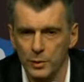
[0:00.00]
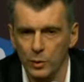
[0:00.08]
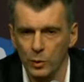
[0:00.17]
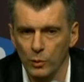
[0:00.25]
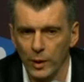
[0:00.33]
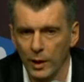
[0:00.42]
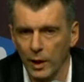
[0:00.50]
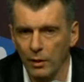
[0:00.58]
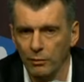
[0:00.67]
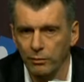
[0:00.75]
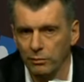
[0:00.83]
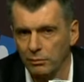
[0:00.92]
So we
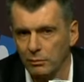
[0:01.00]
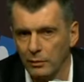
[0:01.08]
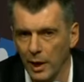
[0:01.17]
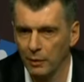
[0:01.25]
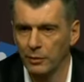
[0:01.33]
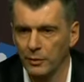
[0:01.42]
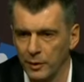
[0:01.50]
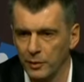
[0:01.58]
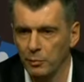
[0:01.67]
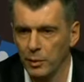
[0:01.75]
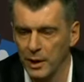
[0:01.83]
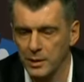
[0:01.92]
have everything
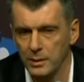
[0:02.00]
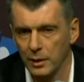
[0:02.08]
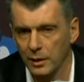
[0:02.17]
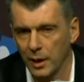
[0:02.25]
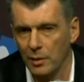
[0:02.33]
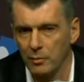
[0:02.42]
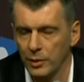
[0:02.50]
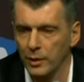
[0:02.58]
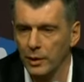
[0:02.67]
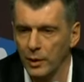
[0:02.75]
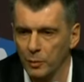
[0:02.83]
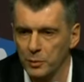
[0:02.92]
the best. And I'm
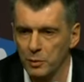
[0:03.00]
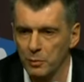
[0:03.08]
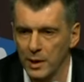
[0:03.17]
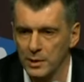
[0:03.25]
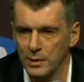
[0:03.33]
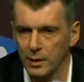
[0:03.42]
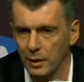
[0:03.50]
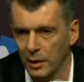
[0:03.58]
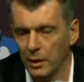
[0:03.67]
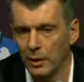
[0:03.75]
really optimistic.